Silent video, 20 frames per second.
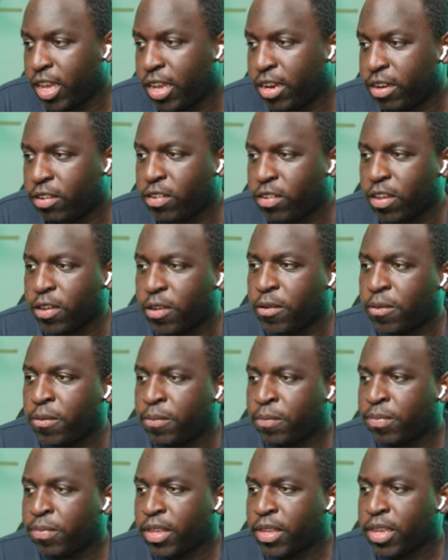on the end. So
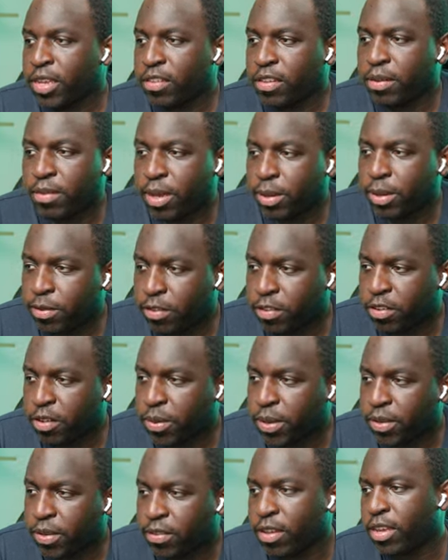sometimes it's
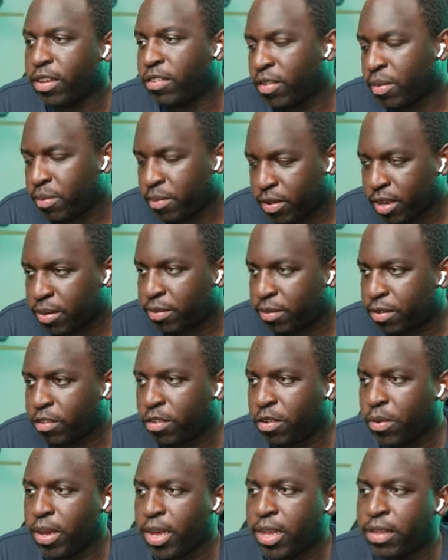USA, sometimes
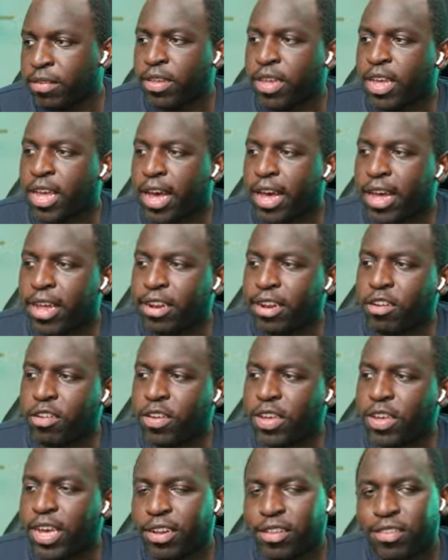it's US. And
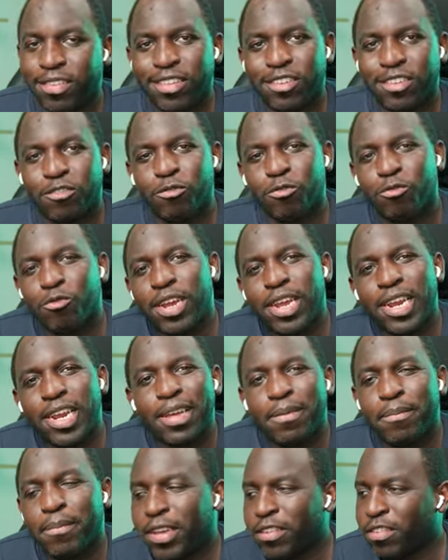you get into this
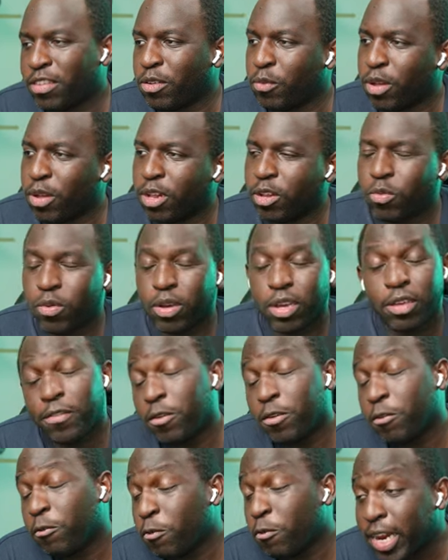really messy world where
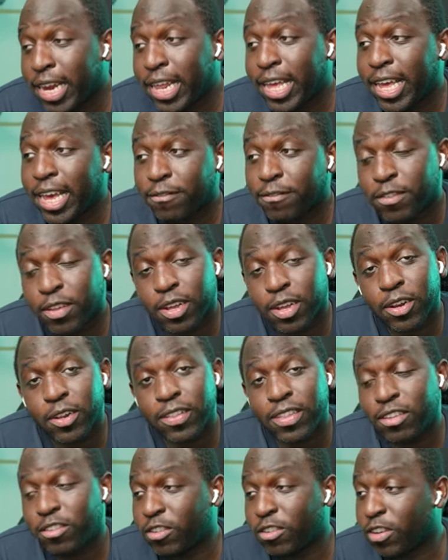if you really have to
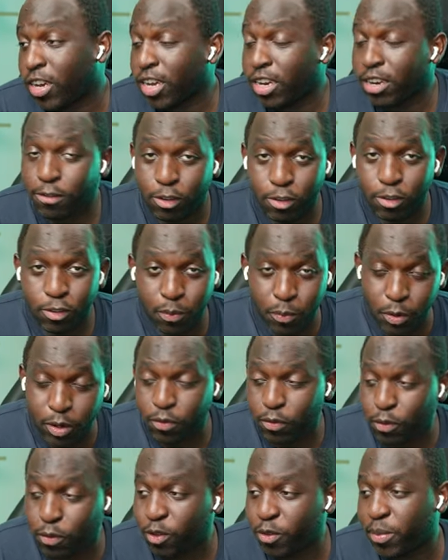clean this, you kind of use
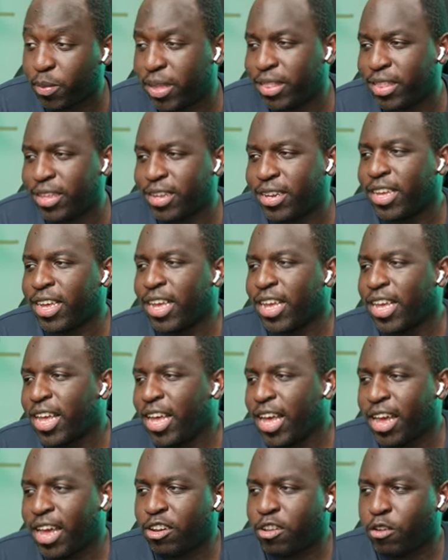brute force method
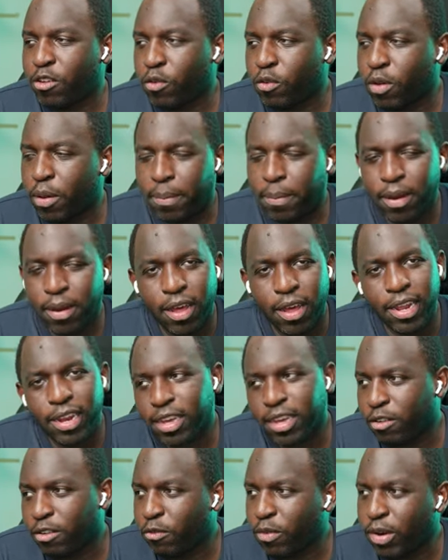and you apply
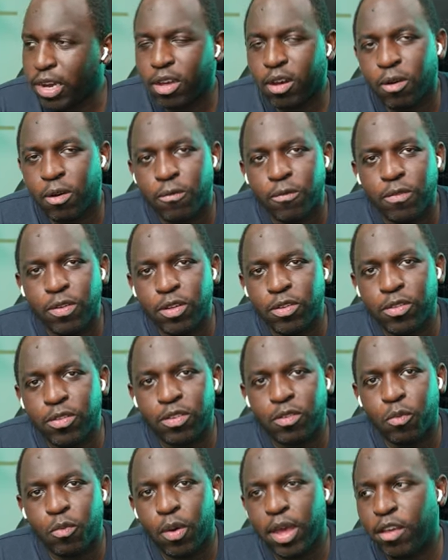like a really
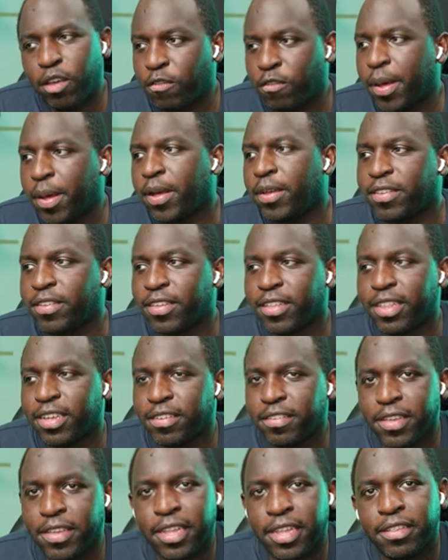convoluted way of passing
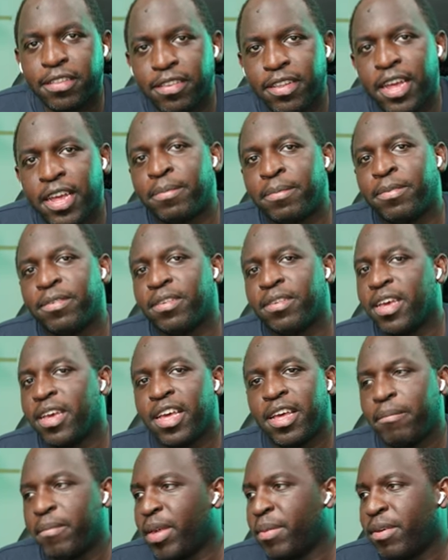this in steps,
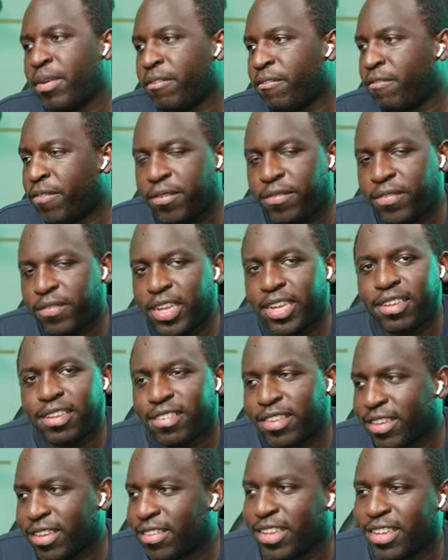maybe 15,
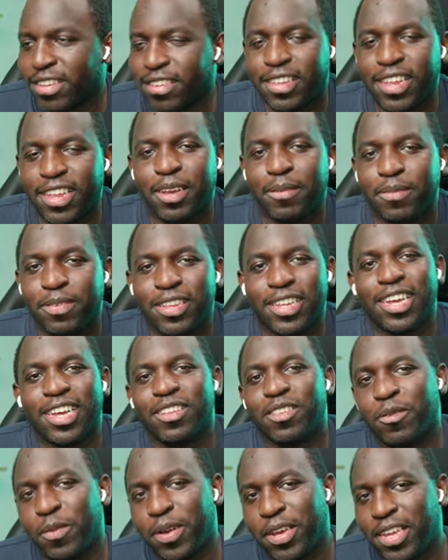16 steps to
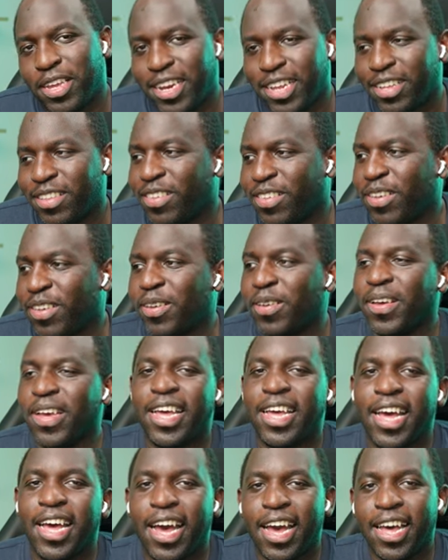get to where you need to.
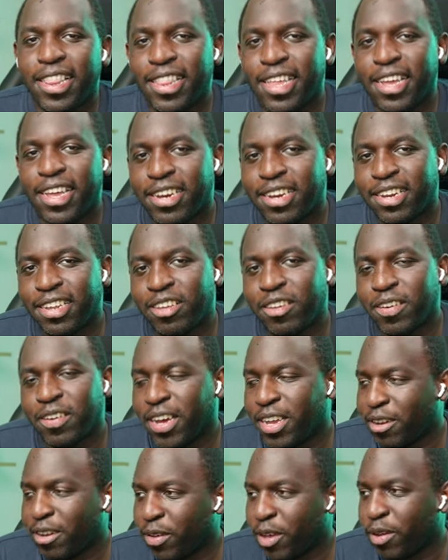And then you
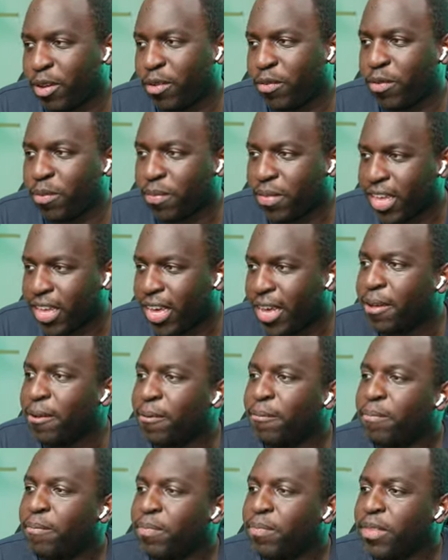kind of go from there.
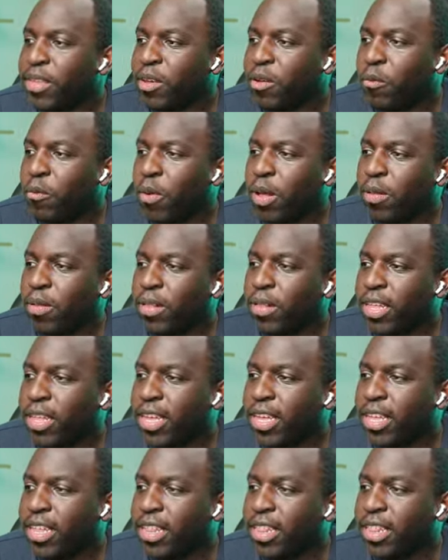Well,
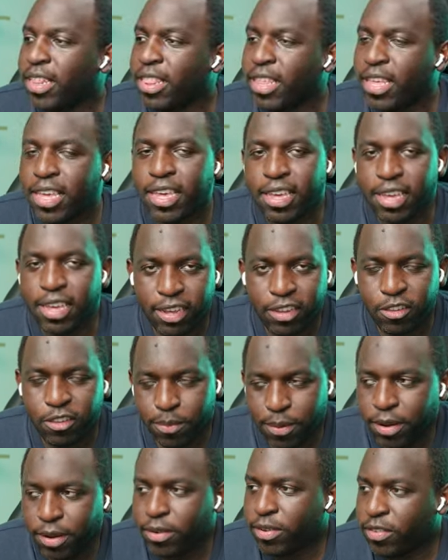the
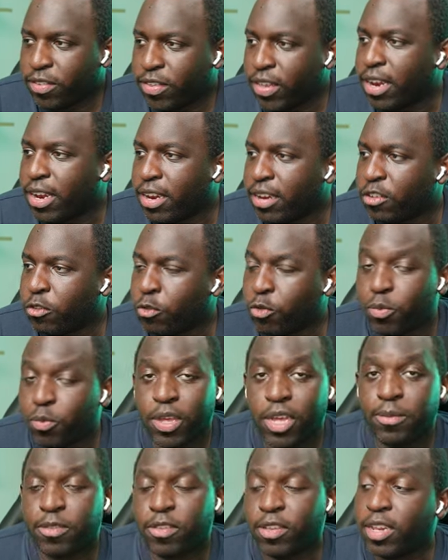experienced analyst will
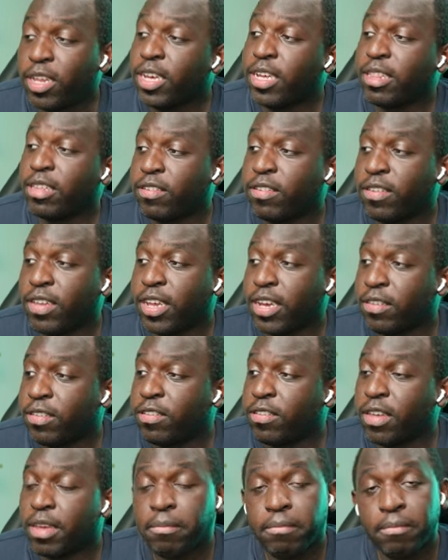be able to look at this
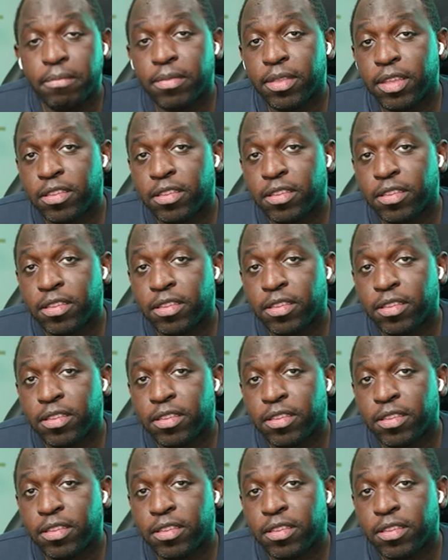text and say,